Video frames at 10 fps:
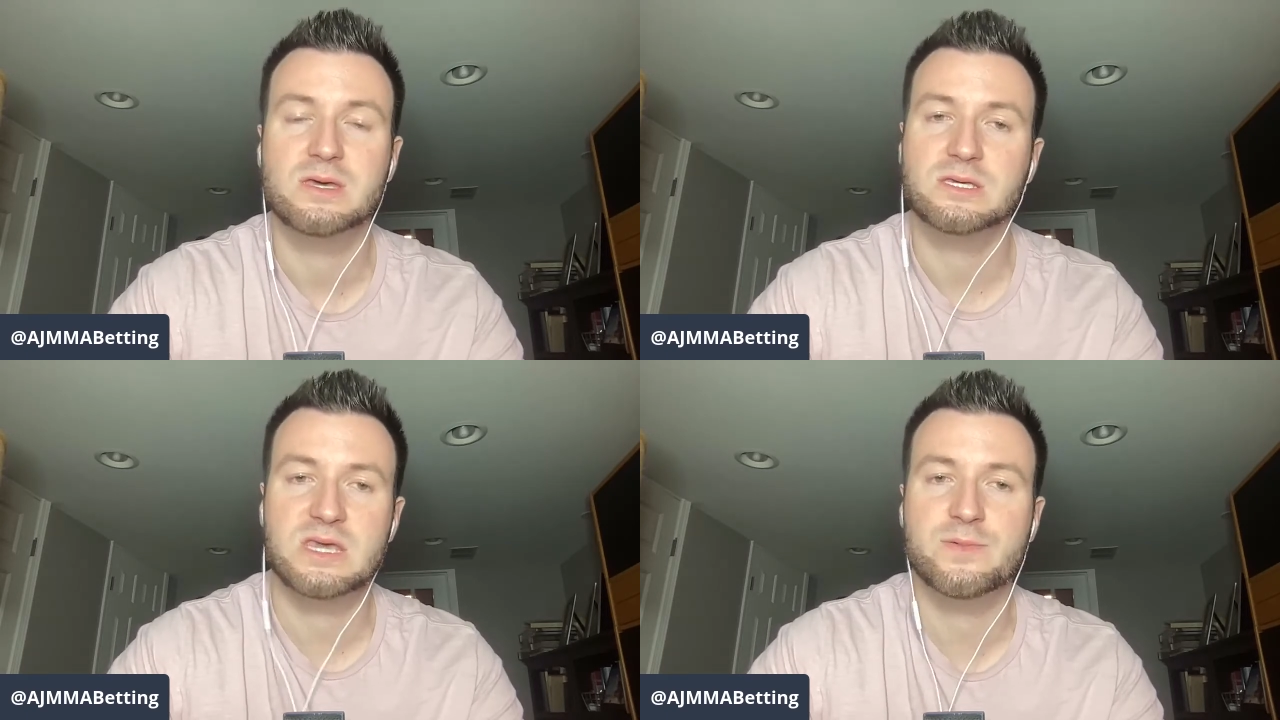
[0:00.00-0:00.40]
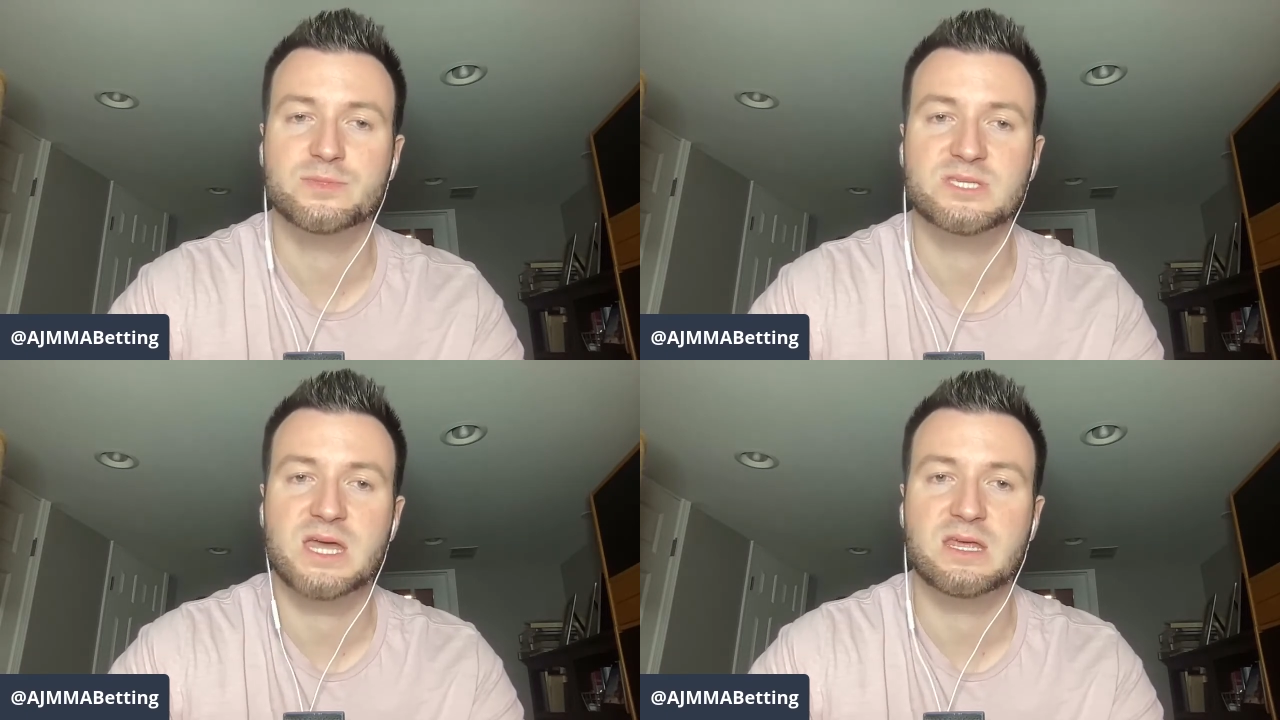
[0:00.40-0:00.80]
keep him
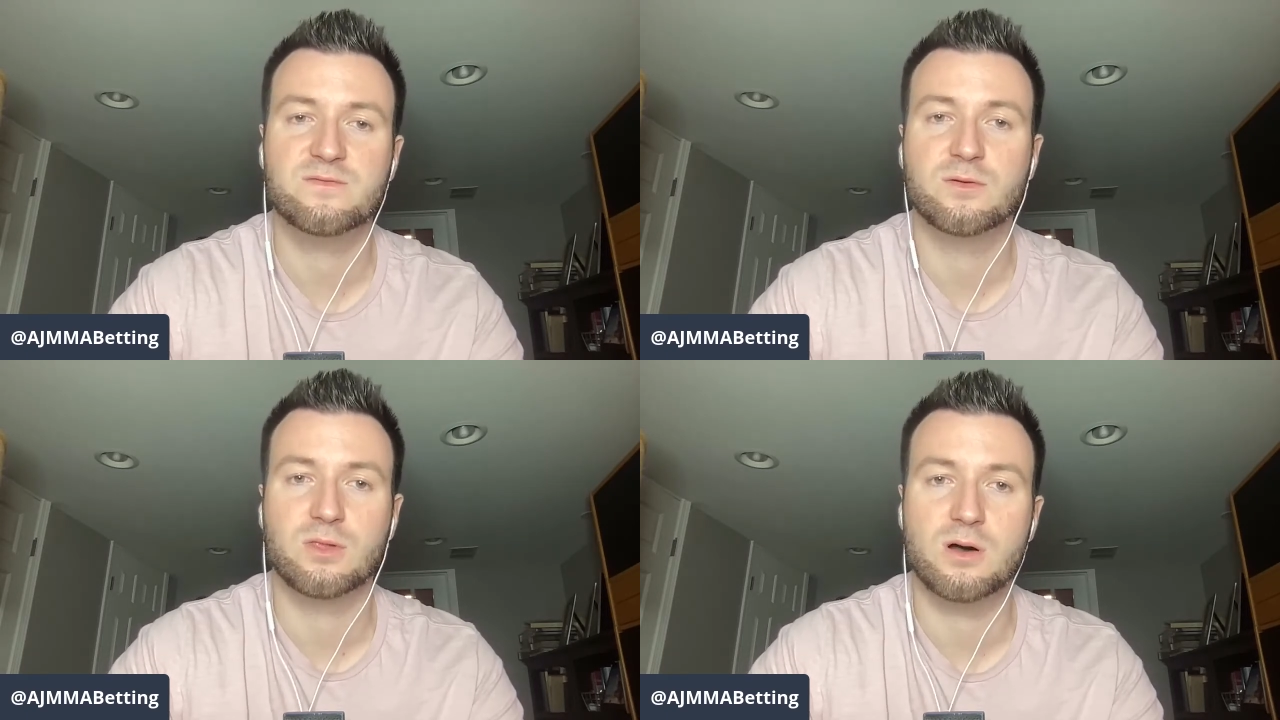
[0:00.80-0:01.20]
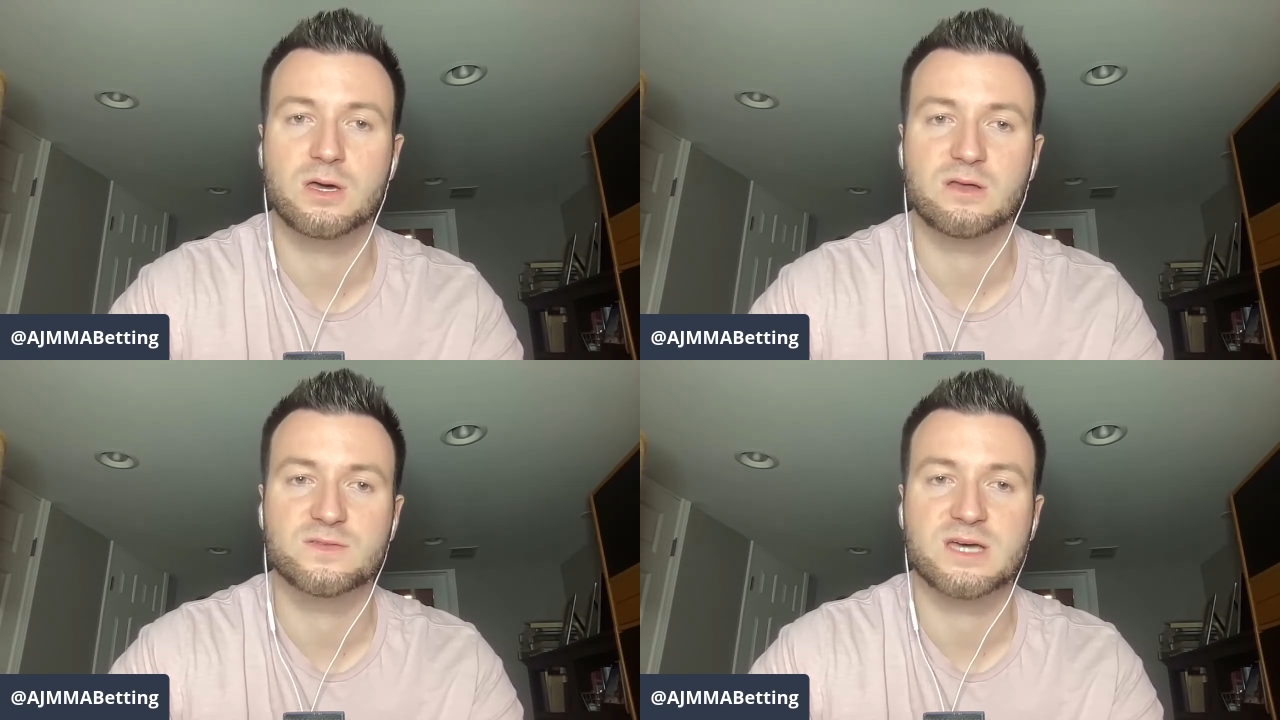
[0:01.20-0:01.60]
standing for a long
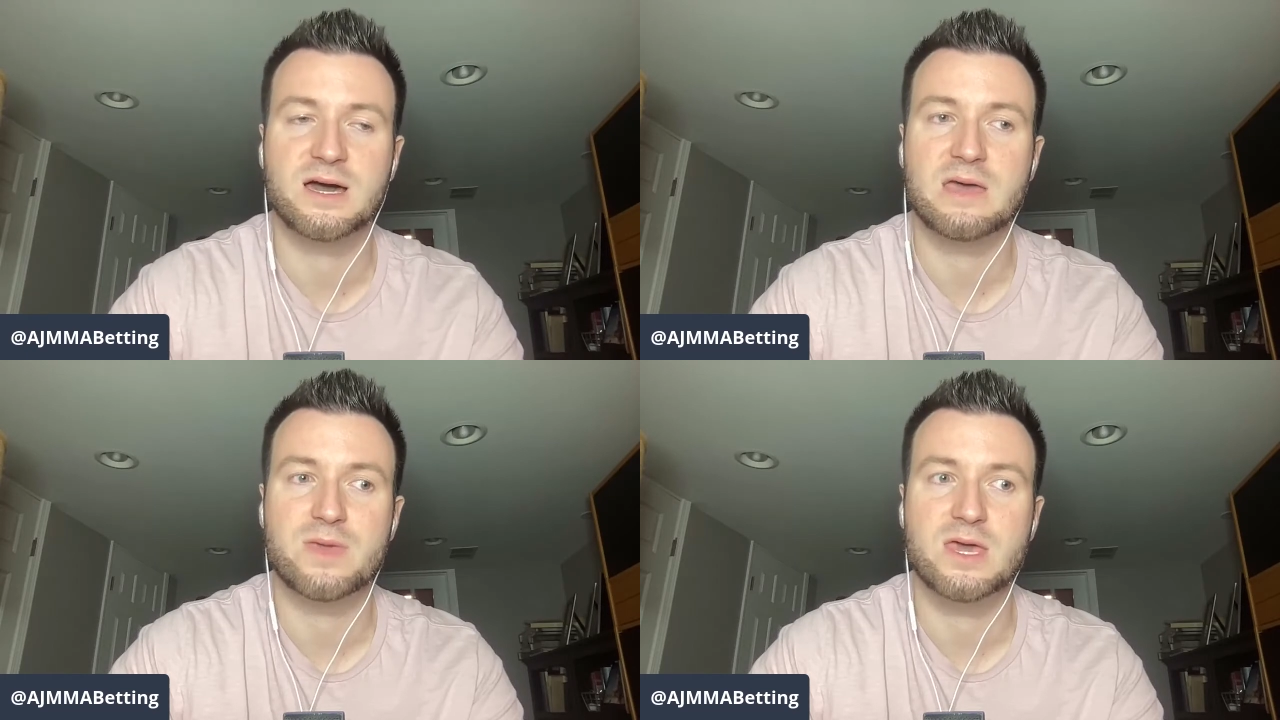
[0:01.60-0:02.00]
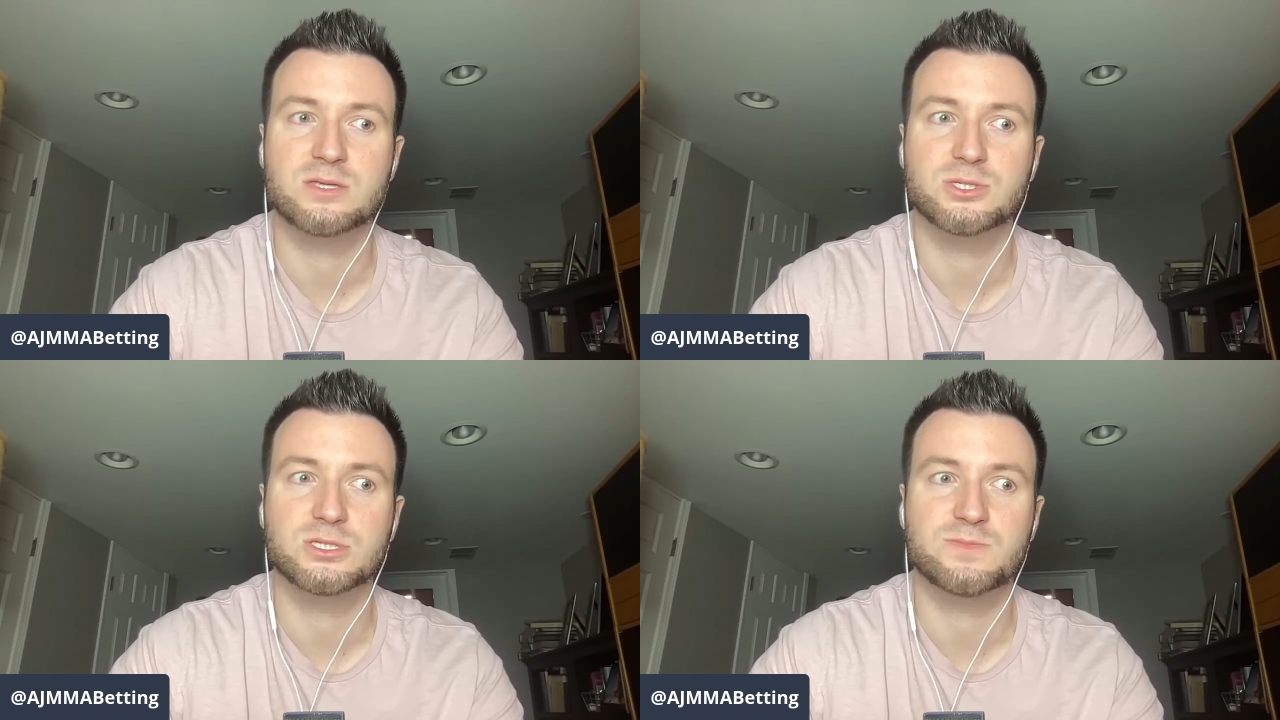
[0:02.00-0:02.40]
enough time and
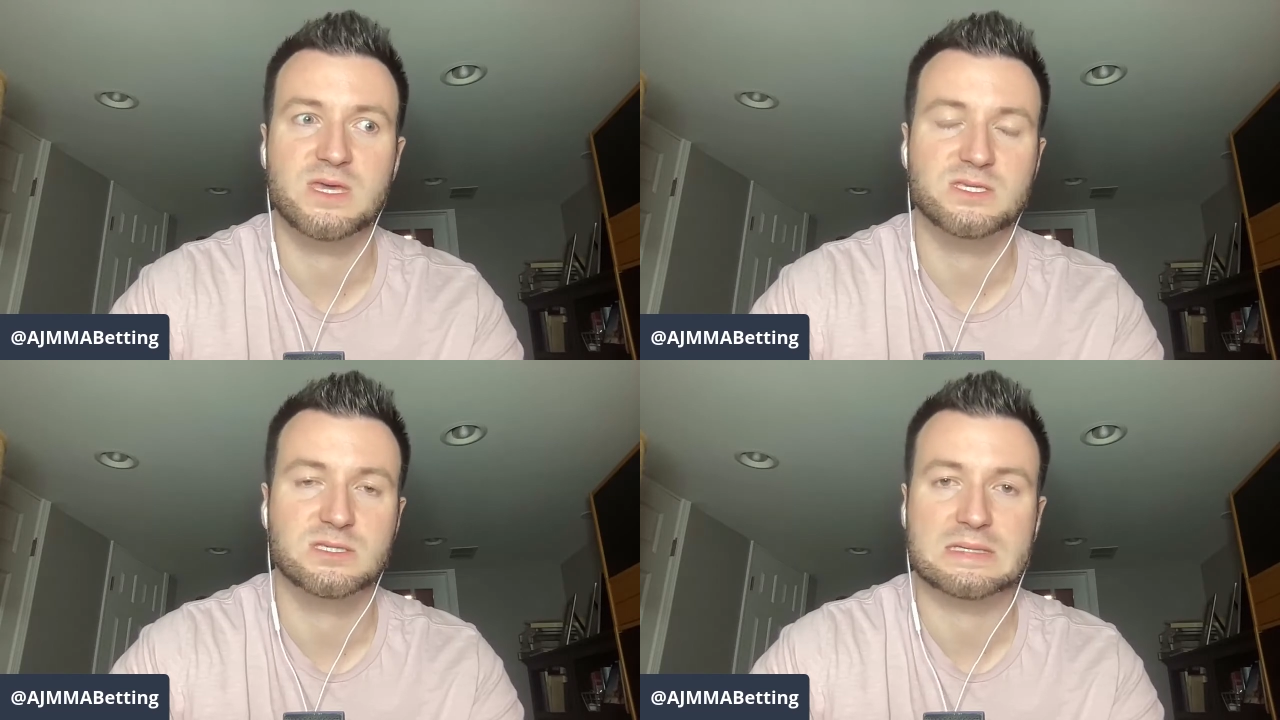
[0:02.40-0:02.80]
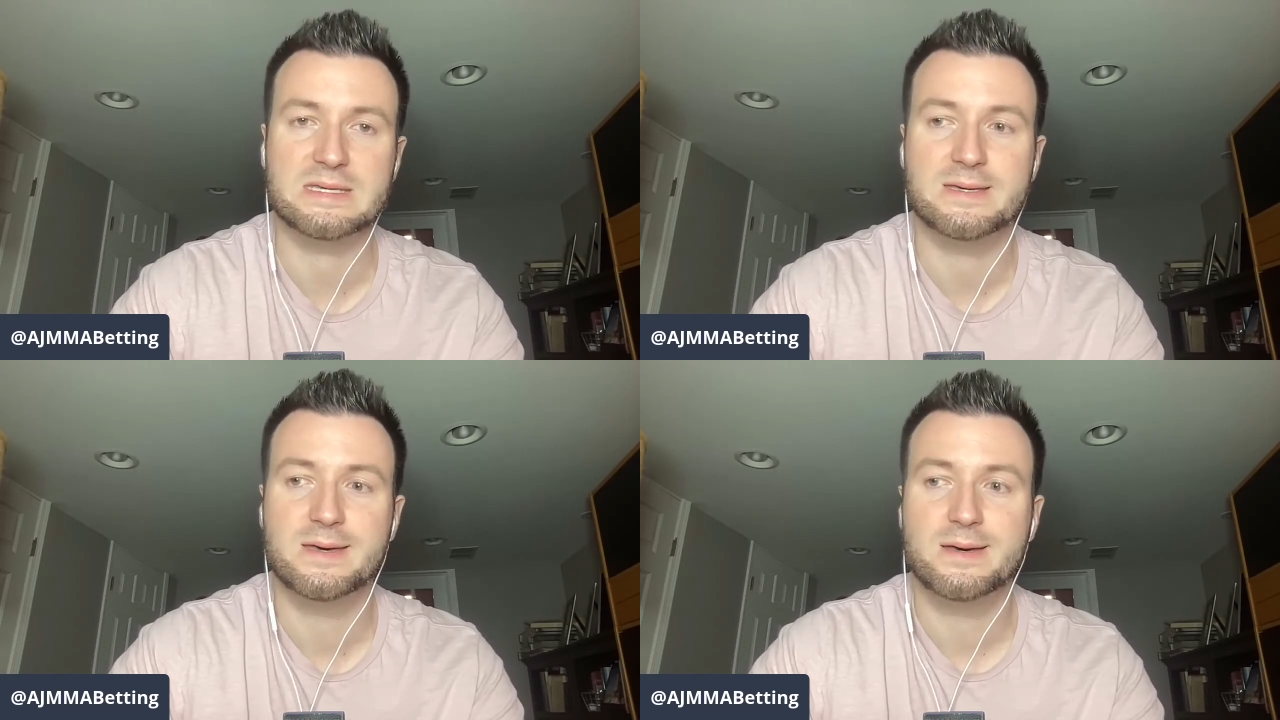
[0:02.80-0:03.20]
just basically,